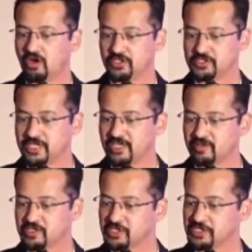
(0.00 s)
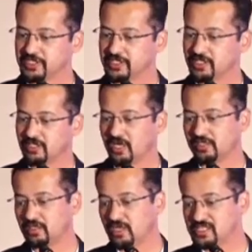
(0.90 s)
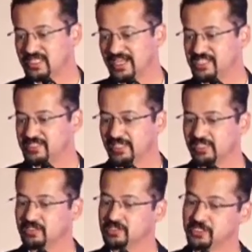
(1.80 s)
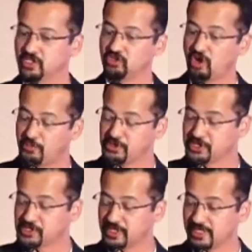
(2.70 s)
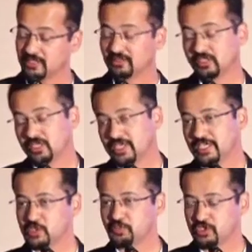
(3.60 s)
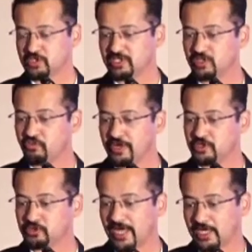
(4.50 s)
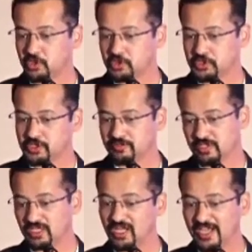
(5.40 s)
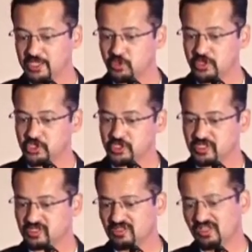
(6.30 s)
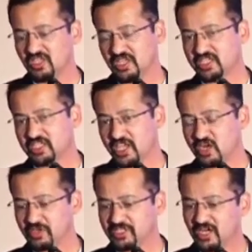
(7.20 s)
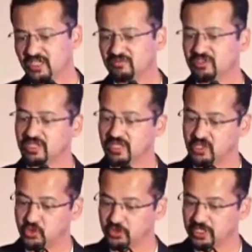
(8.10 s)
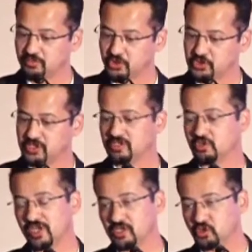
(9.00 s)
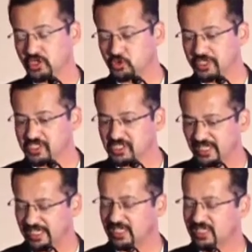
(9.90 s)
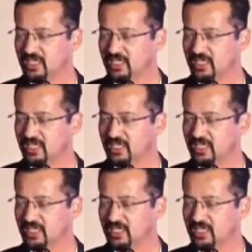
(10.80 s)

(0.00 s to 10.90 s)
on the side of the surgery and the lung sliding sign seen on the opposite side is possibly the way to diagnose the lung isolations. It can be done in a routine procedure. You can do a routine screening,